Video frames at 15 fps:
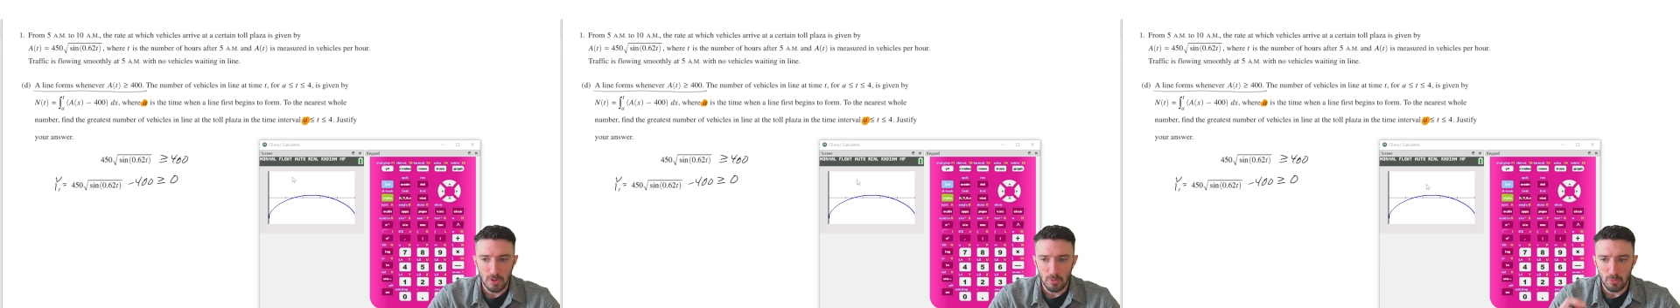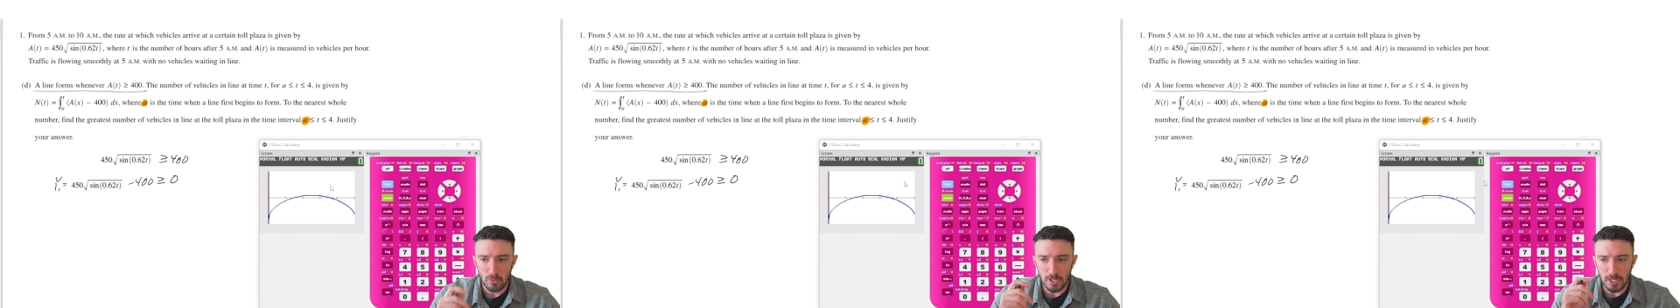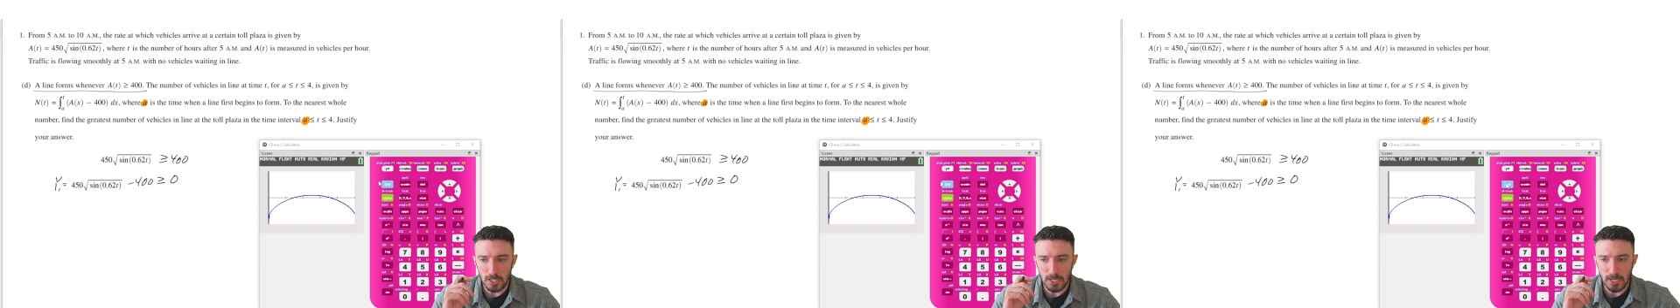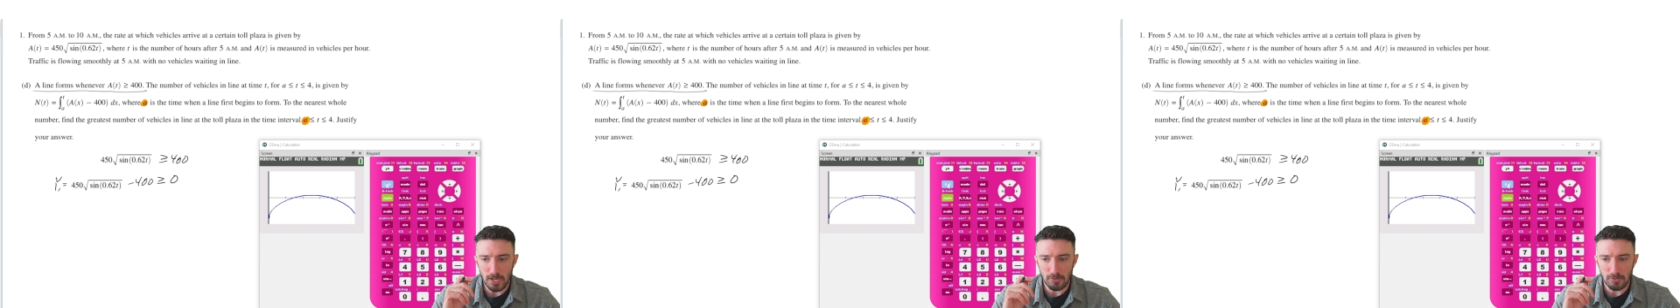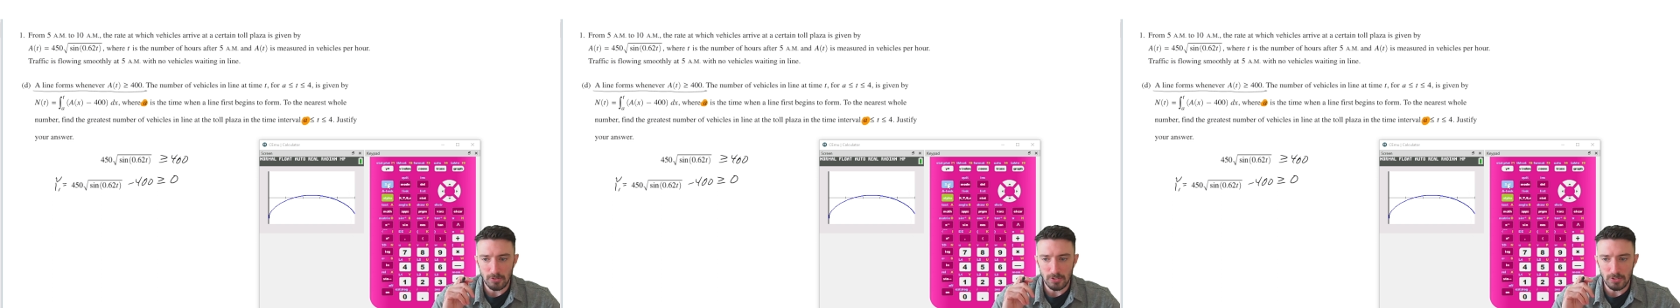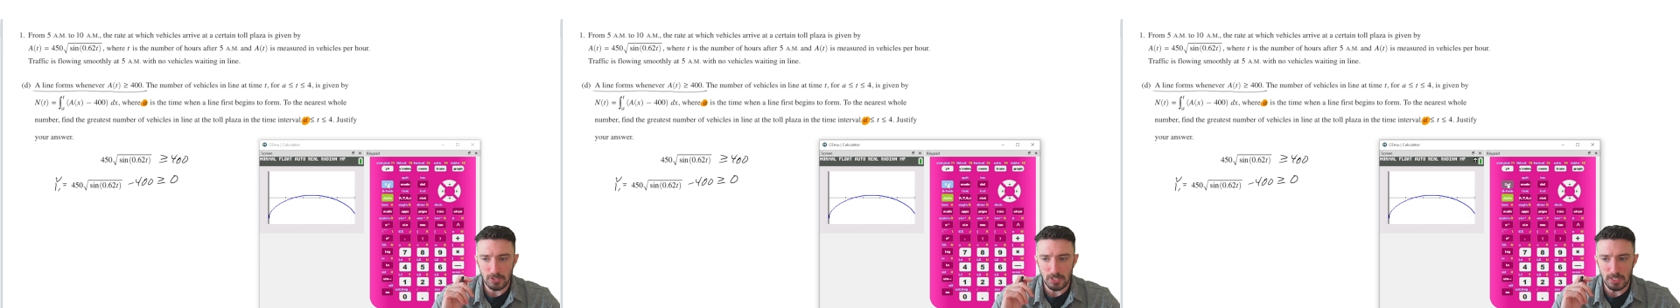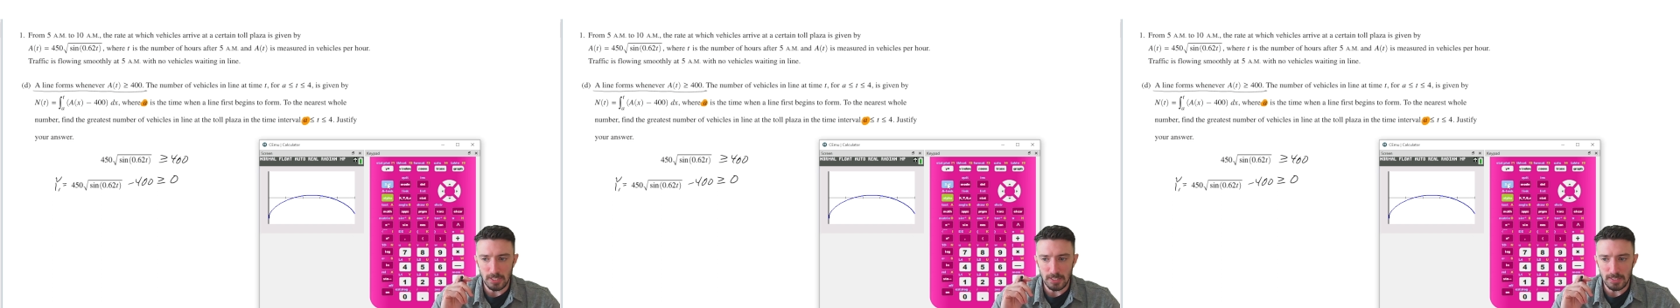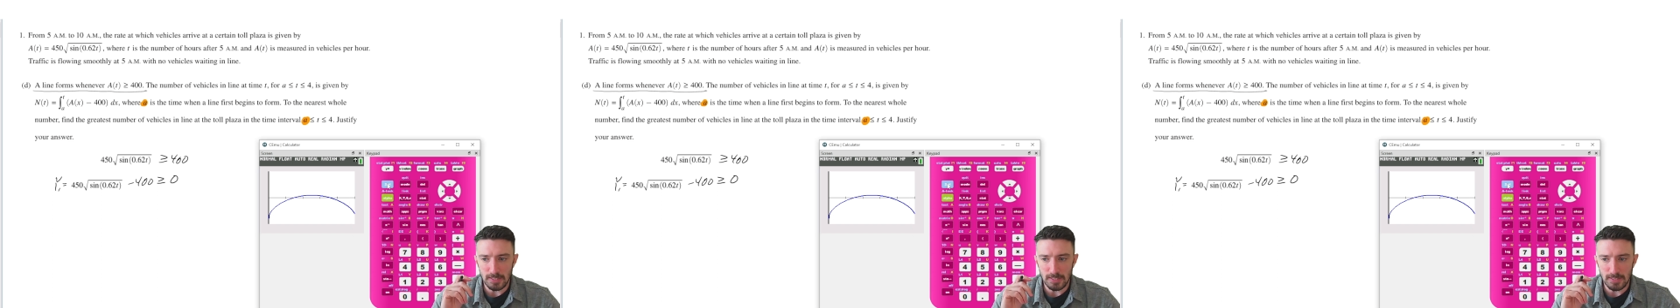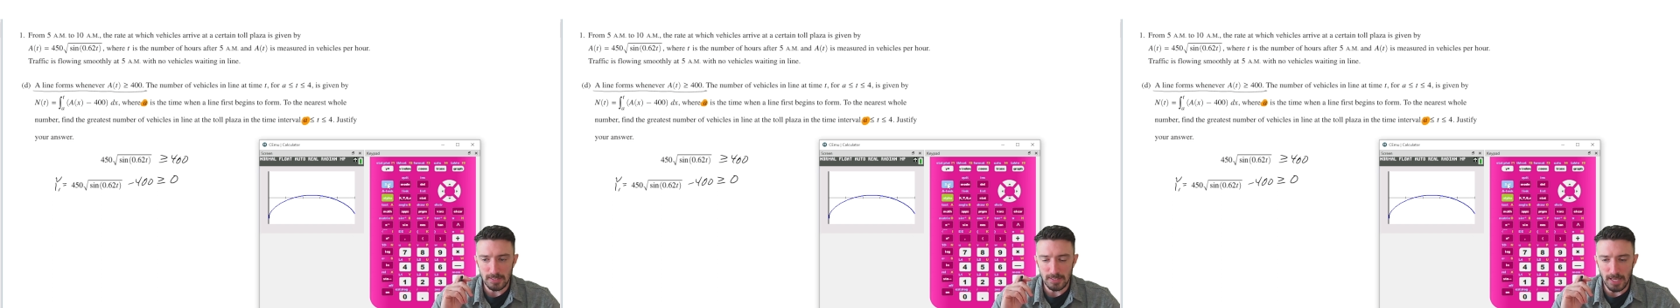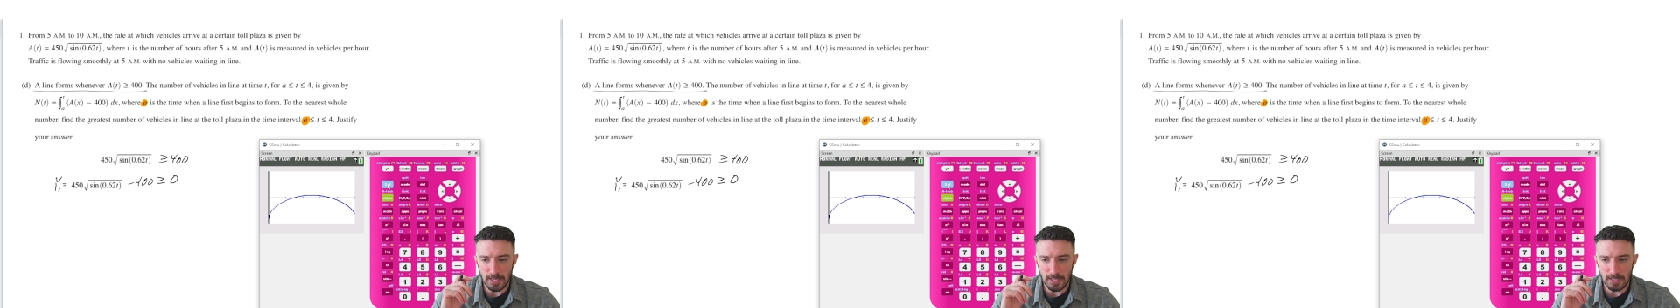We can now just hit
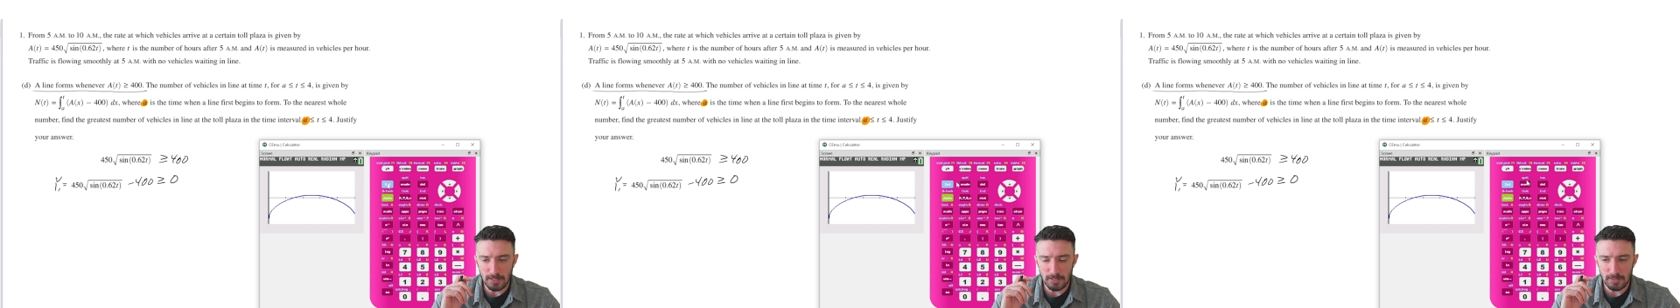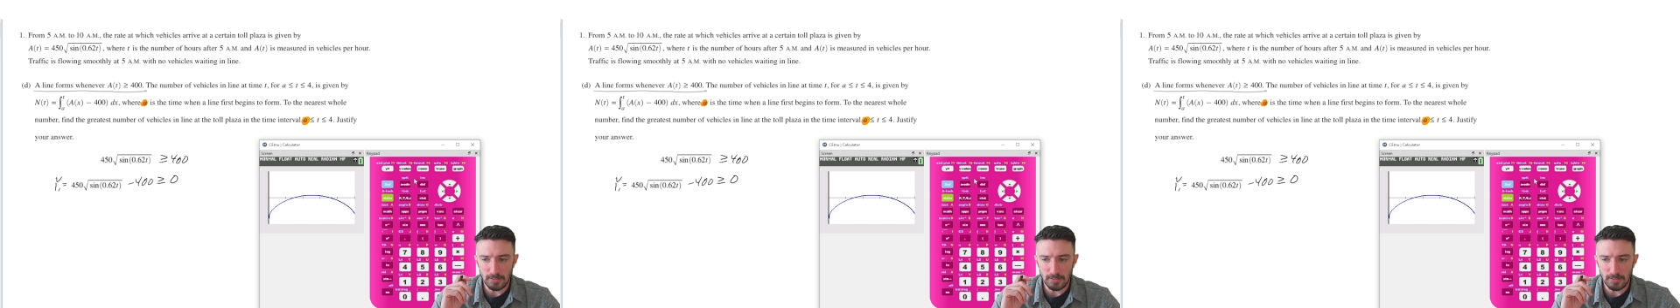second,